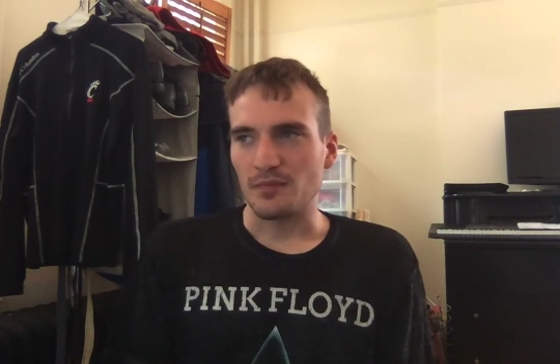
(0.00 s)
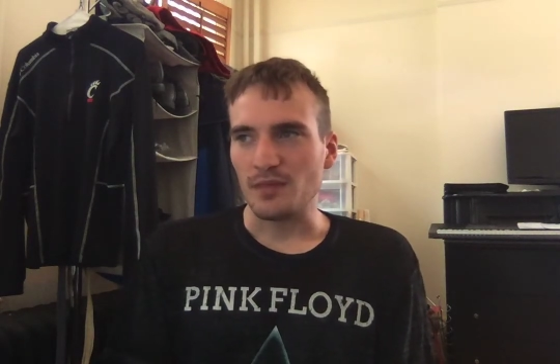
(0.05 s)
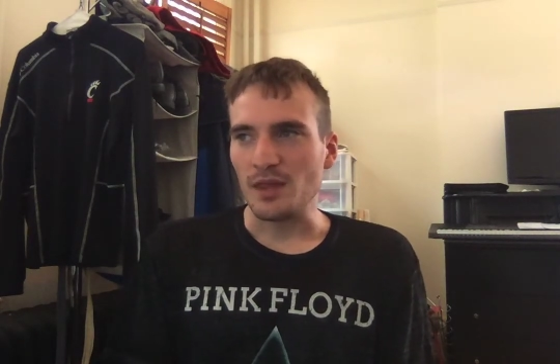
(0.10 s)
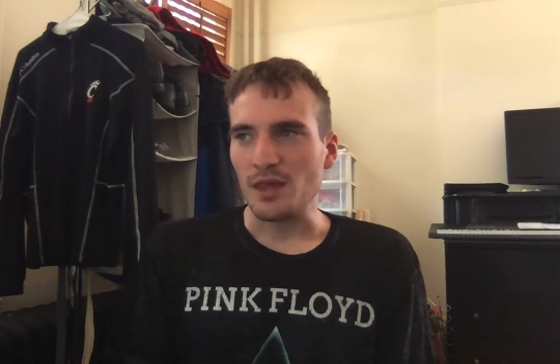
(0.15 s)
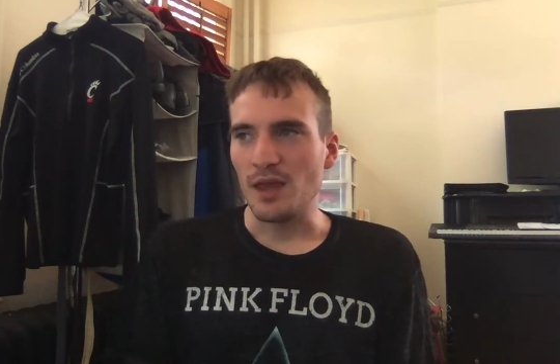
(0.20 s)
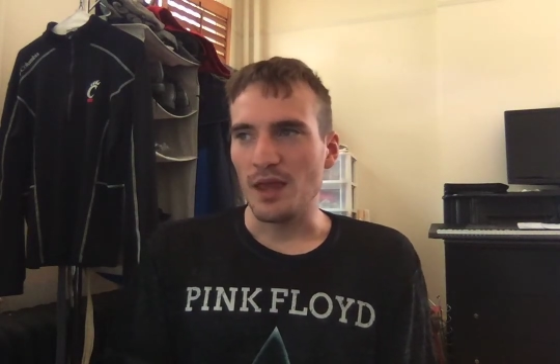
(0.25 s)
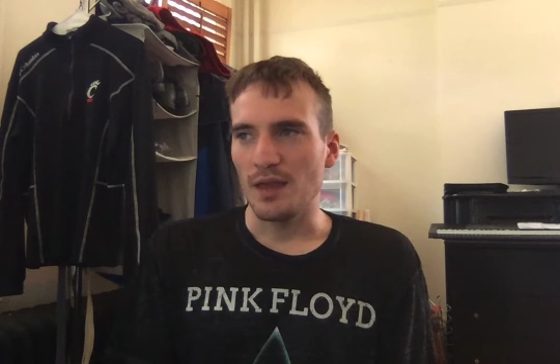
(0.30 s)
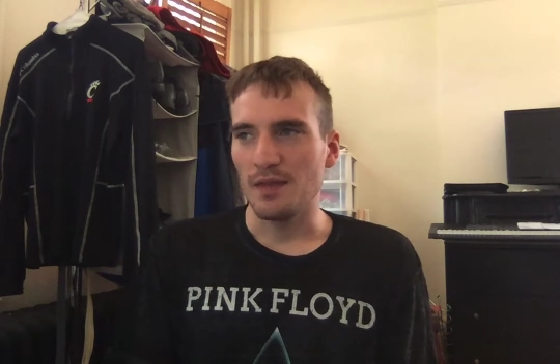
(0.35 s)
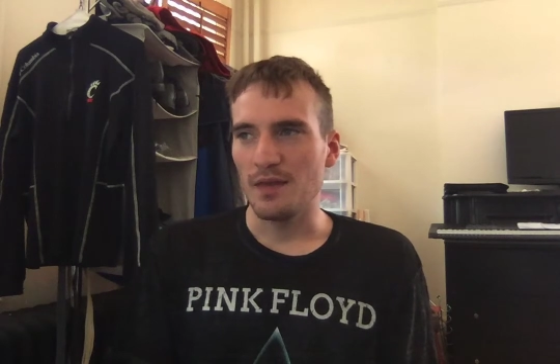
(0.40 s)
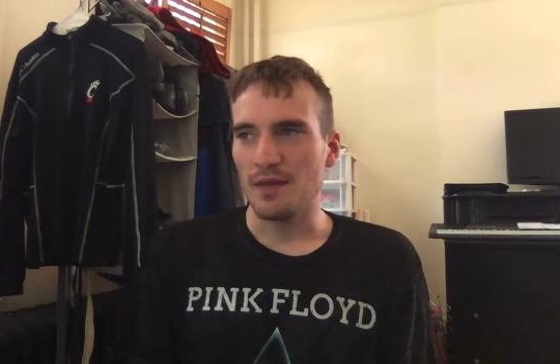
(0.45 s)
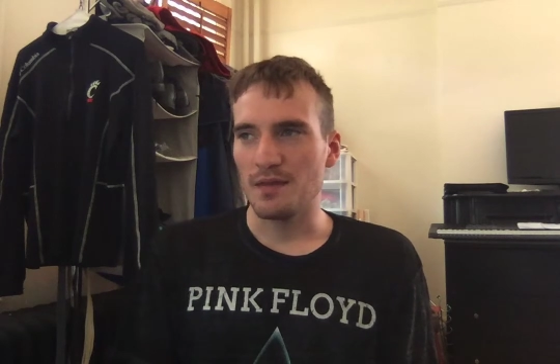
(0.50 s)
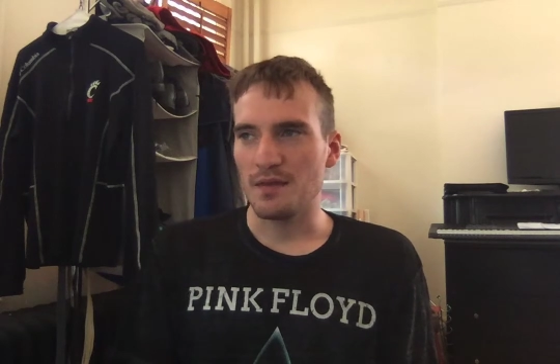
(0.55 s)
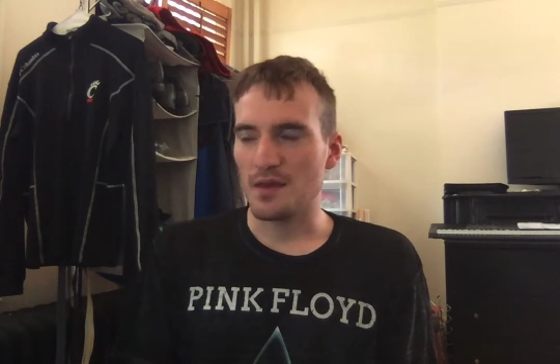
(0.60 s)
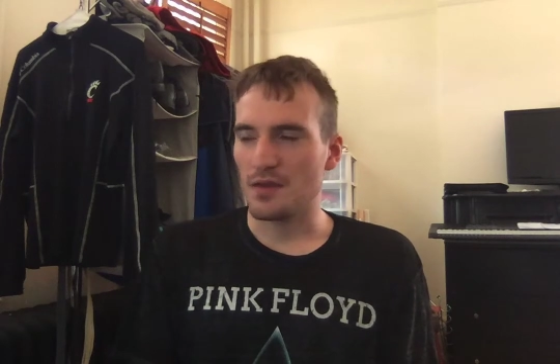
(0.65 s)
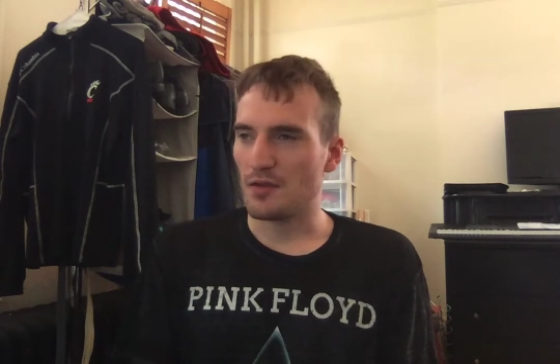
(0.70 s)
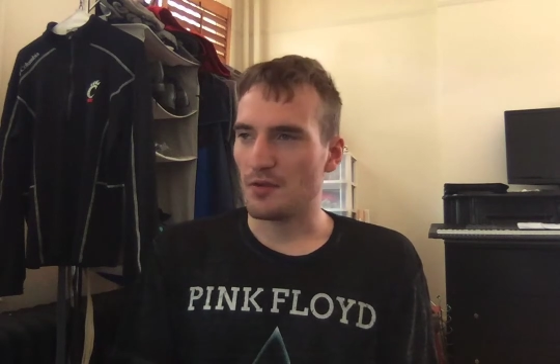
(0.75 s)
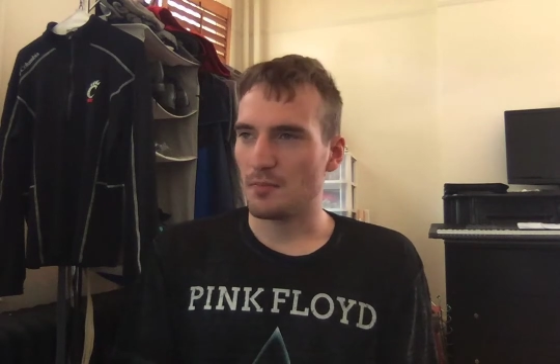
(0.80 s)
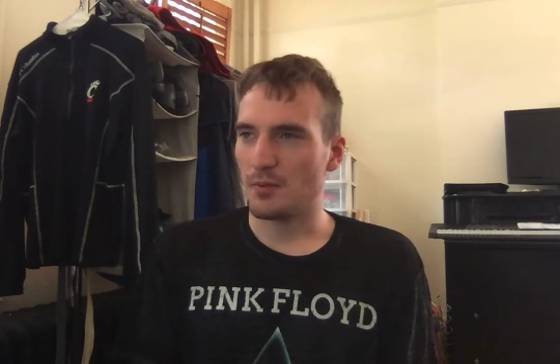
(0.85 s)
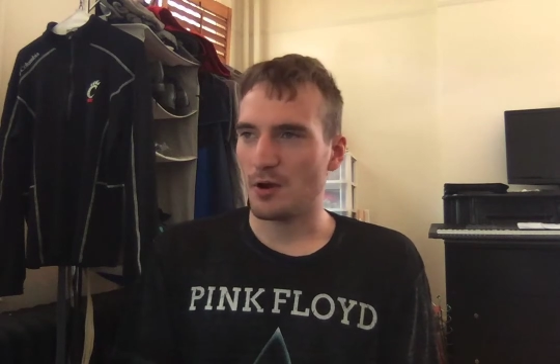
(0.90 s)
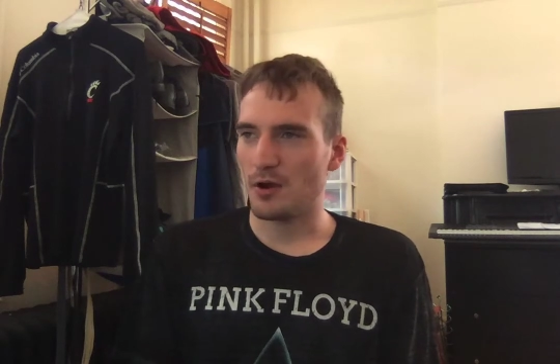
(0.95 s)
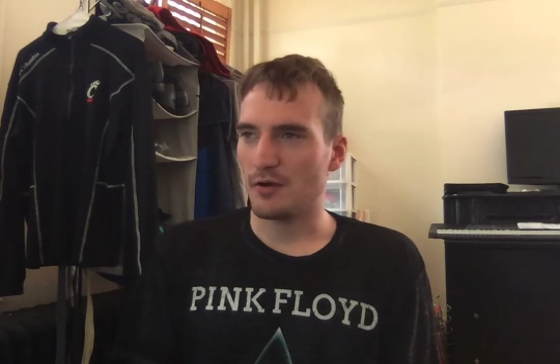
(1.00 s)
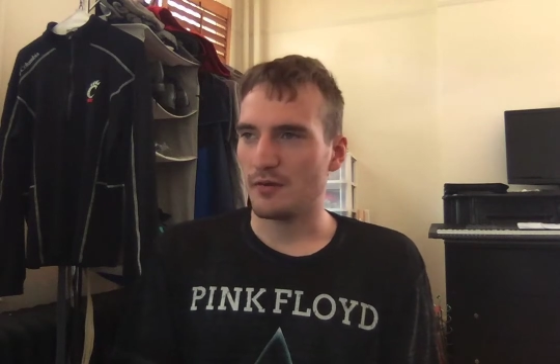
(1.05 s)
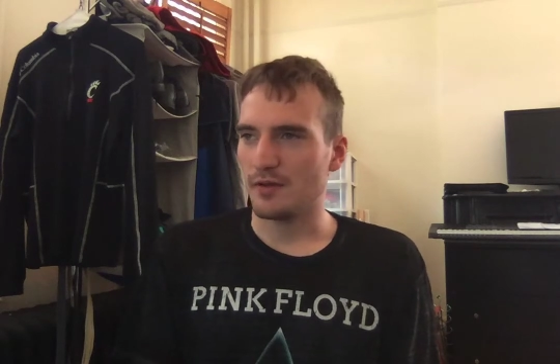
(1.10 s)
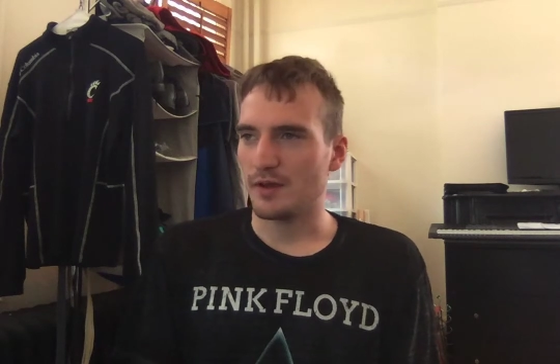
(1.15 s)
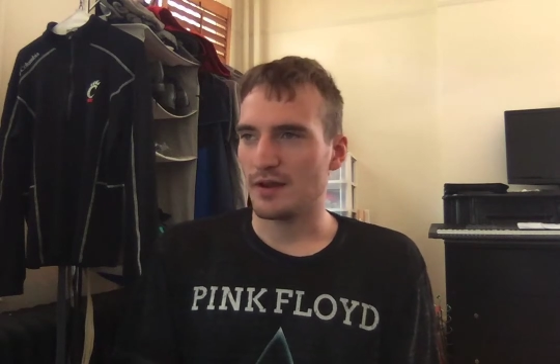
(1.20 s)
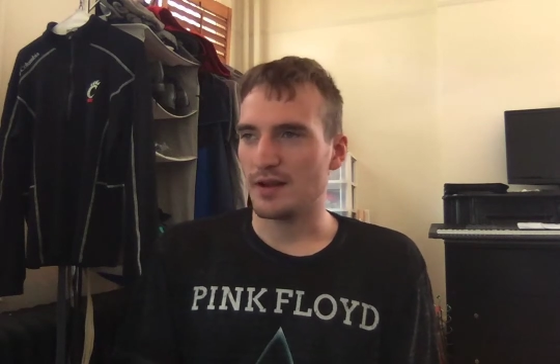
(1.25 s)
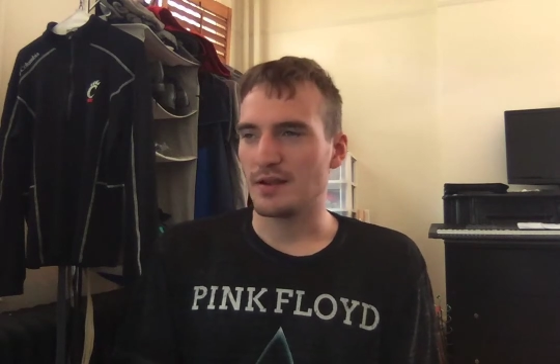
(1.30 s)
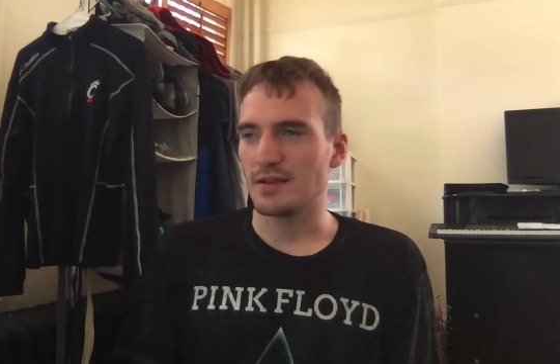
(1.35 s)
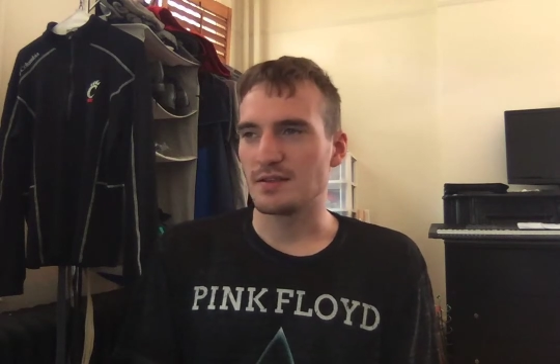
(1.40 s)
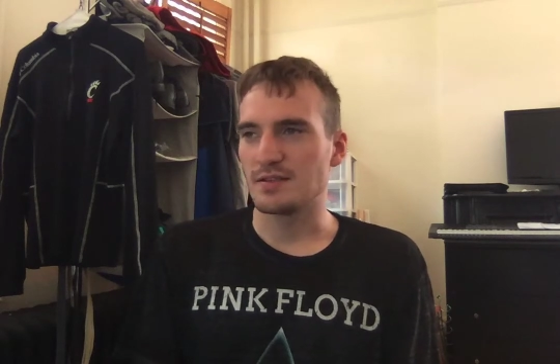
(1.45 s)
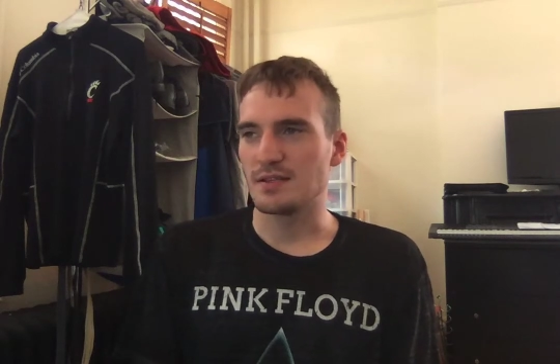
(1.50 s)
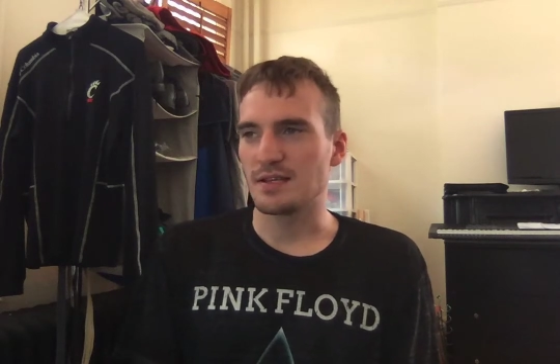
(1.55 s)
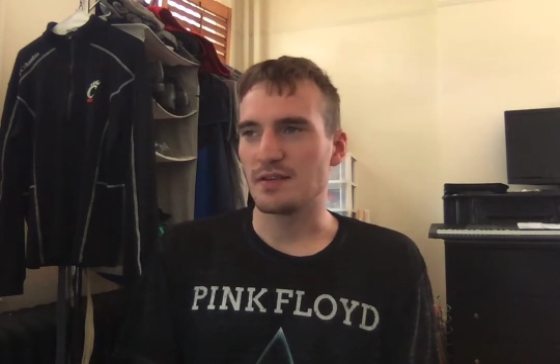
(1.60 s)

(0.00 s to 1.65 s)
And then the other part of it is,